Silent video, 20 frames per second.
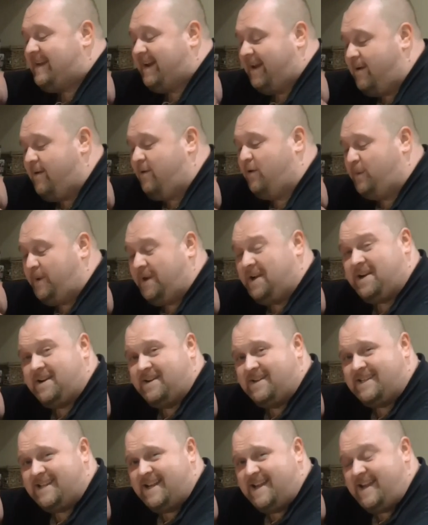Now I know you're
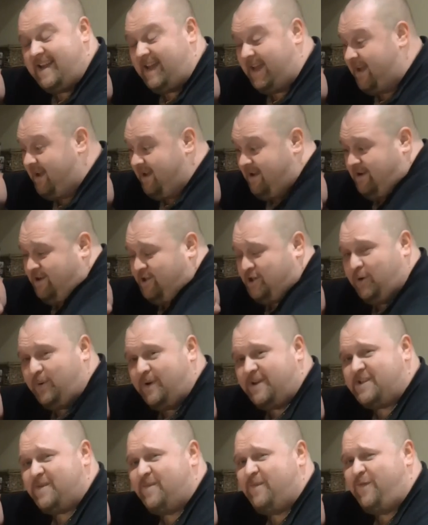going to say,
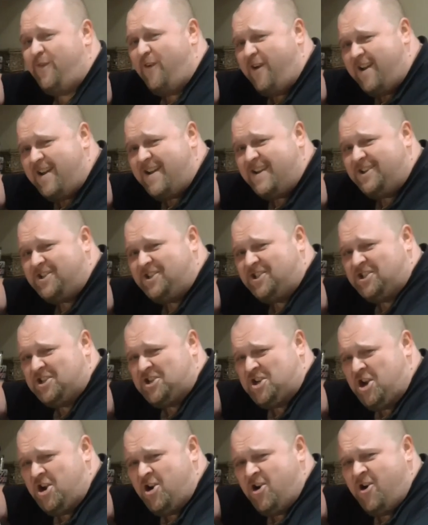show us some footage,
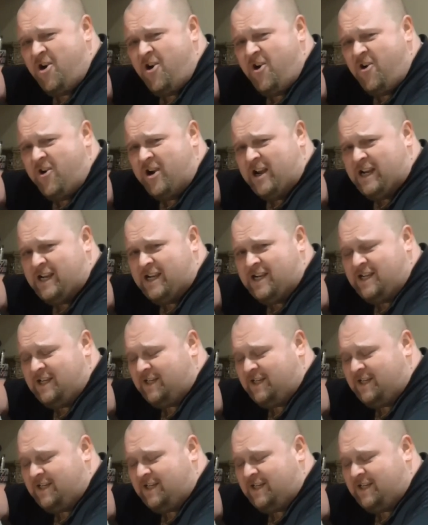Secu!